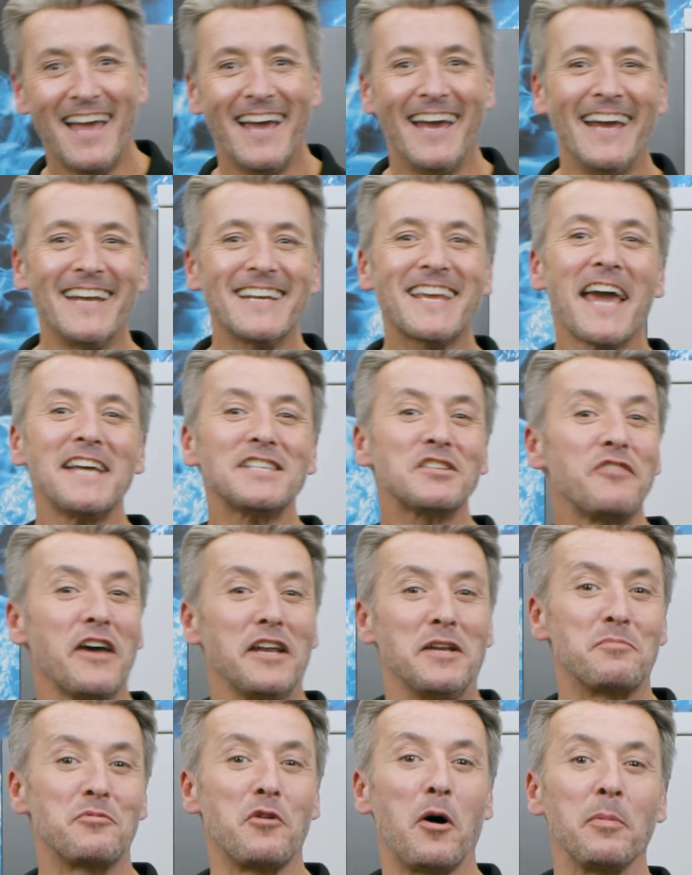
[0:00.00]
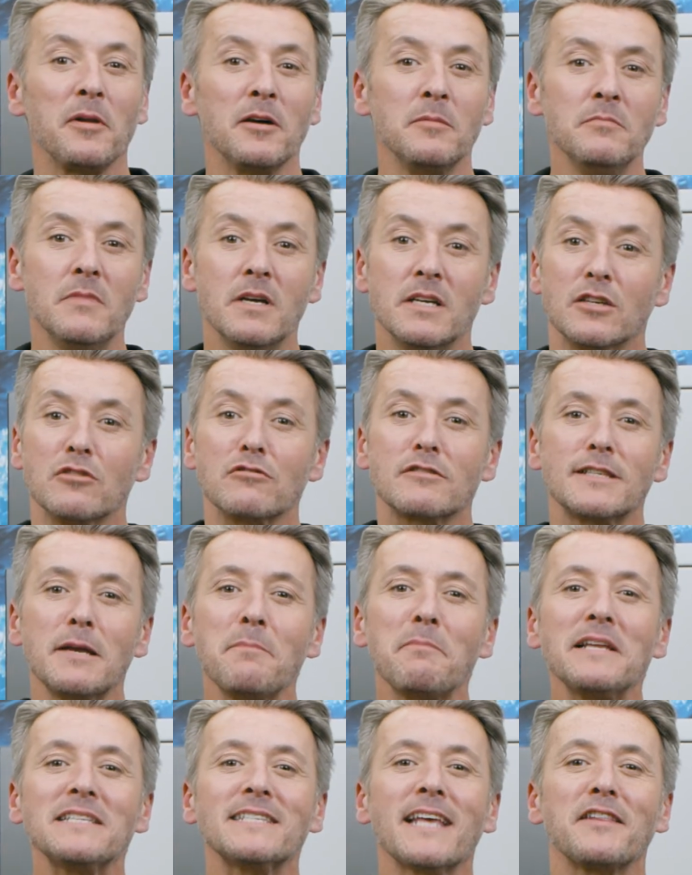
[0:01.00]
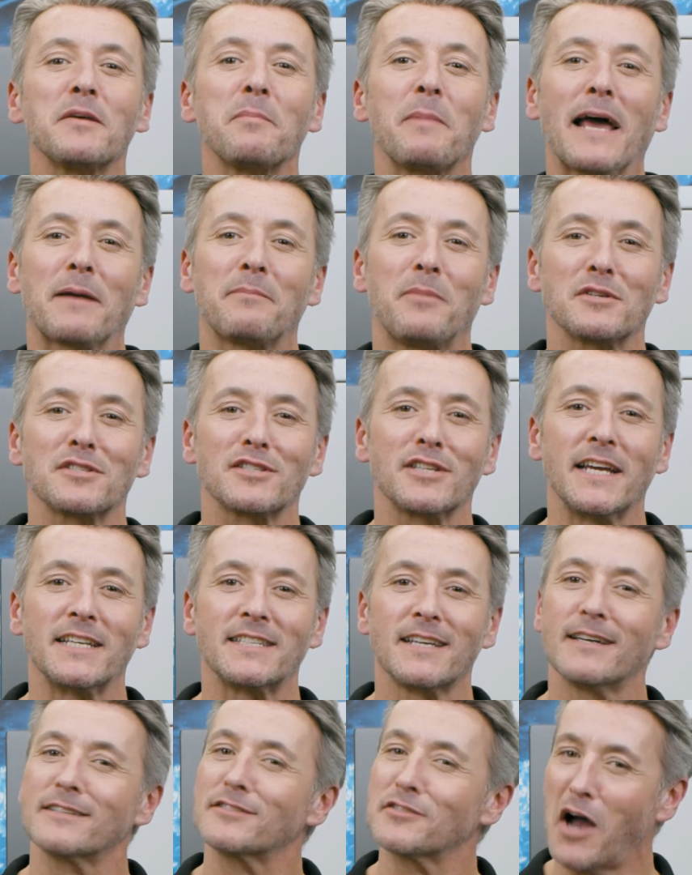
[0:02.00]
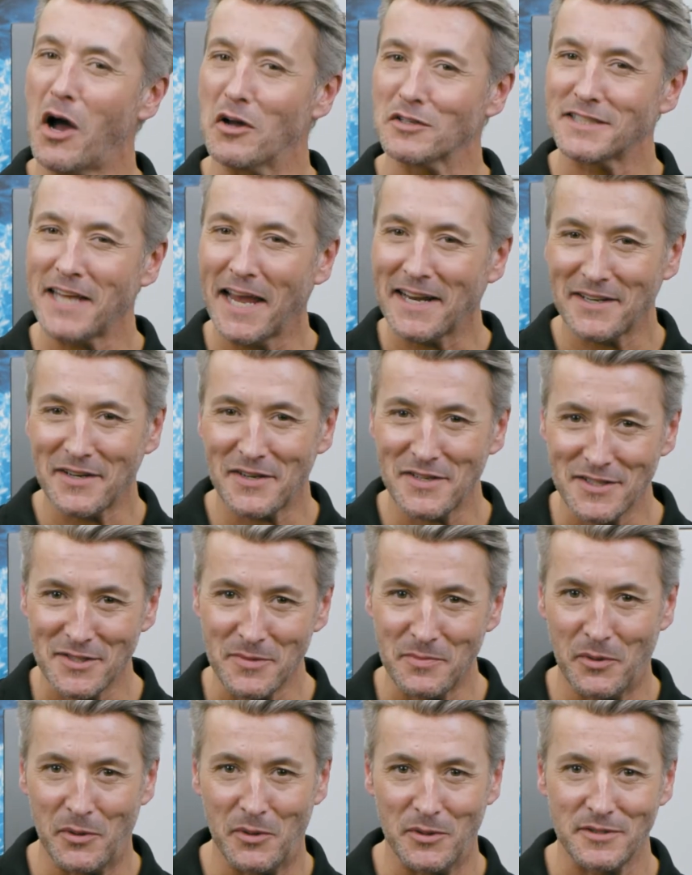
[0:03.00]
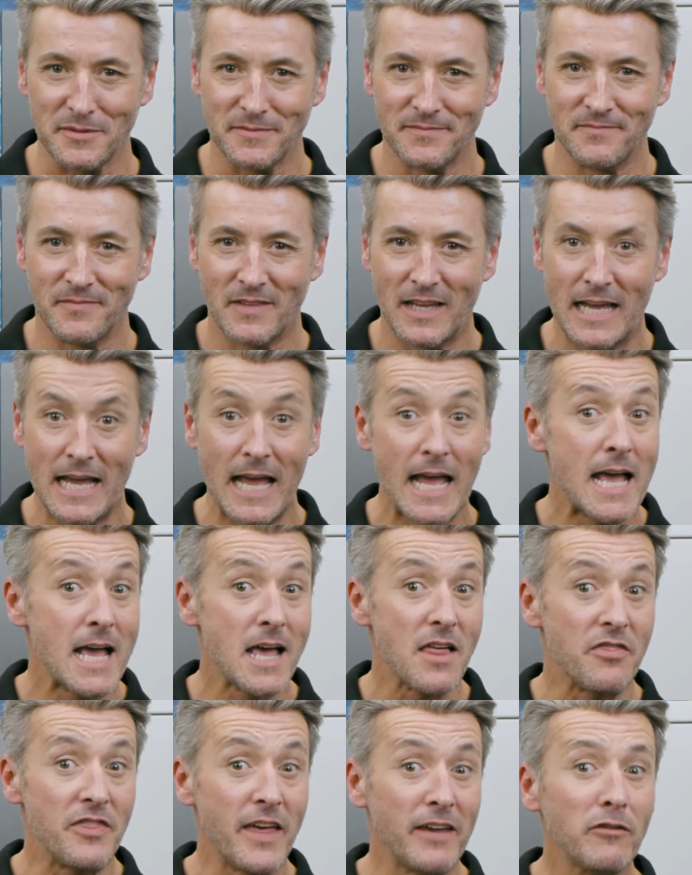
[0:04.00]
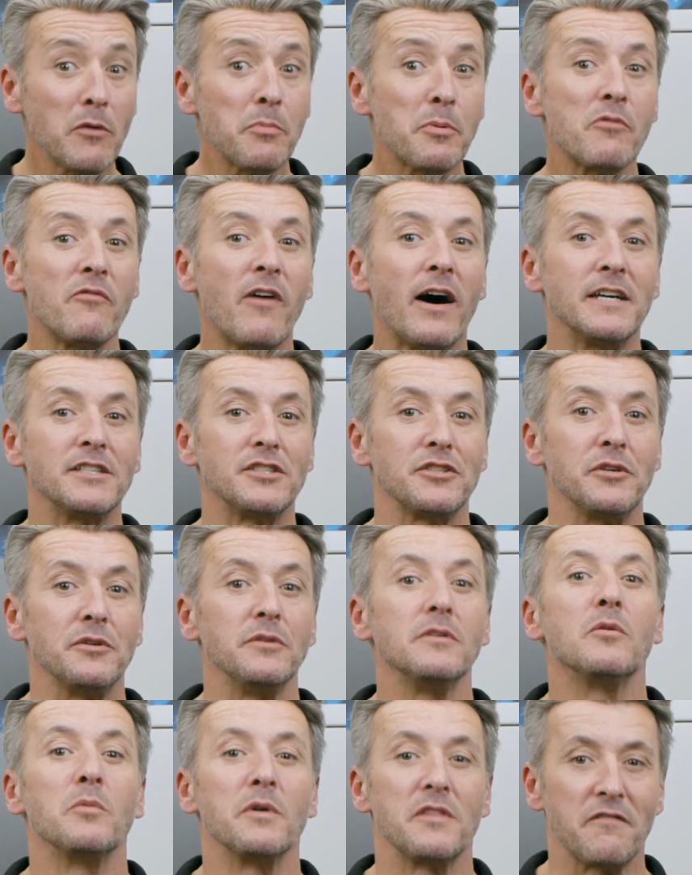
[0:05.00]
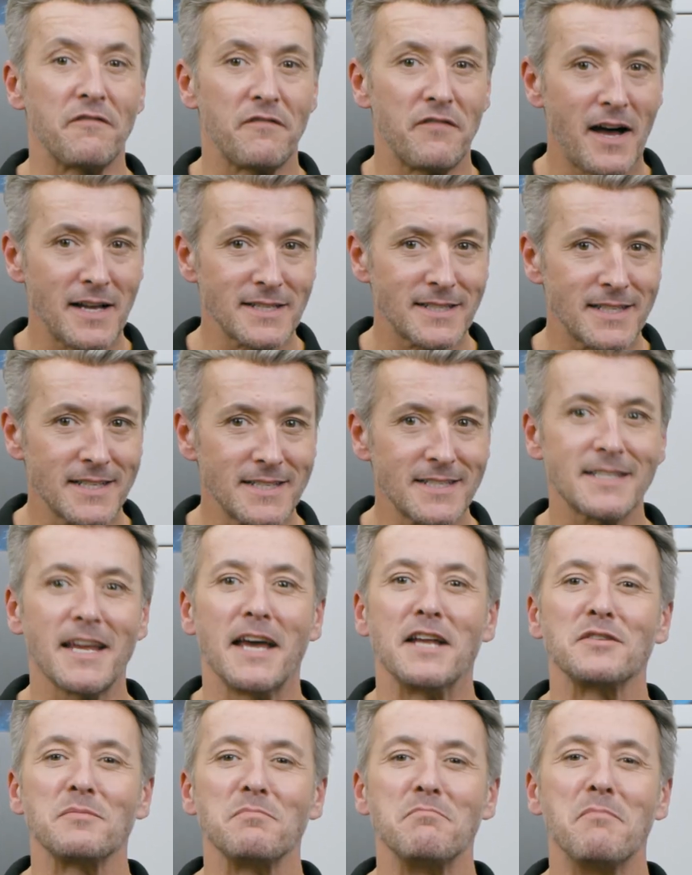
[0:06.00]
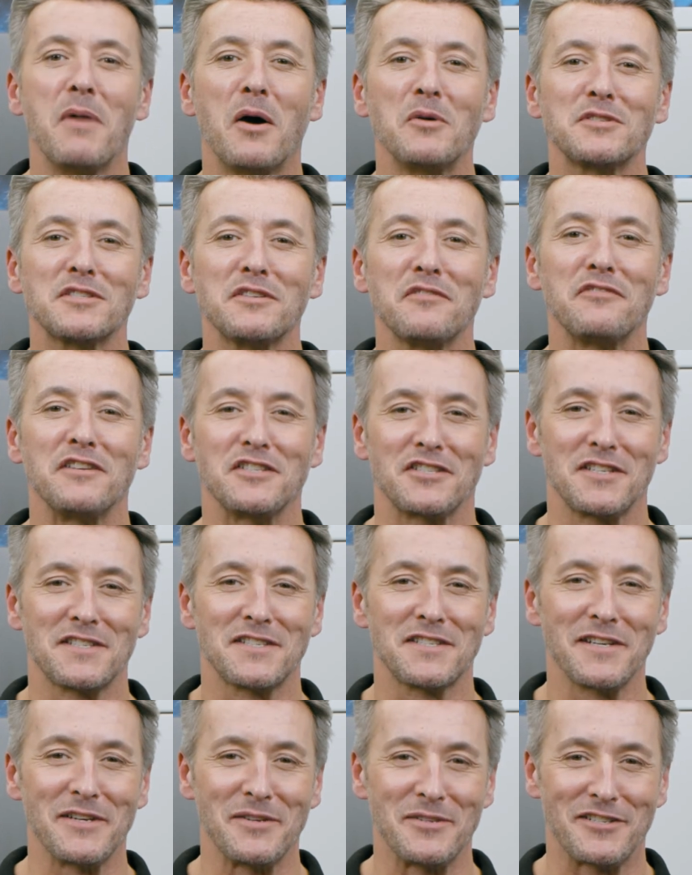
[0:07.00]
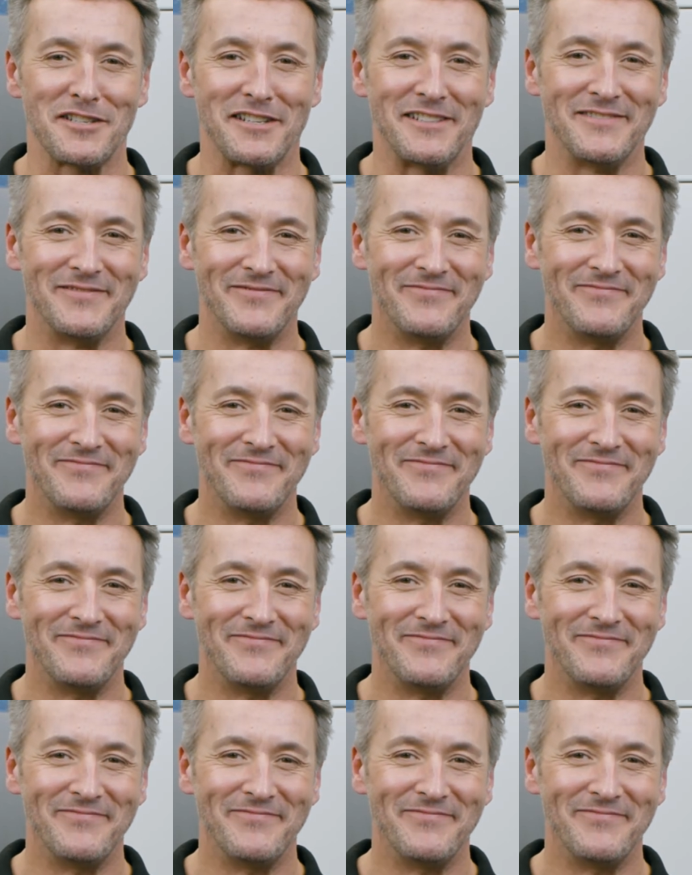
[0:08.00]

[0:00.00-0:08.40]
In case of any problem, you simply send the black box data to our technical support. They will provide you with the fastest and most efficient solution.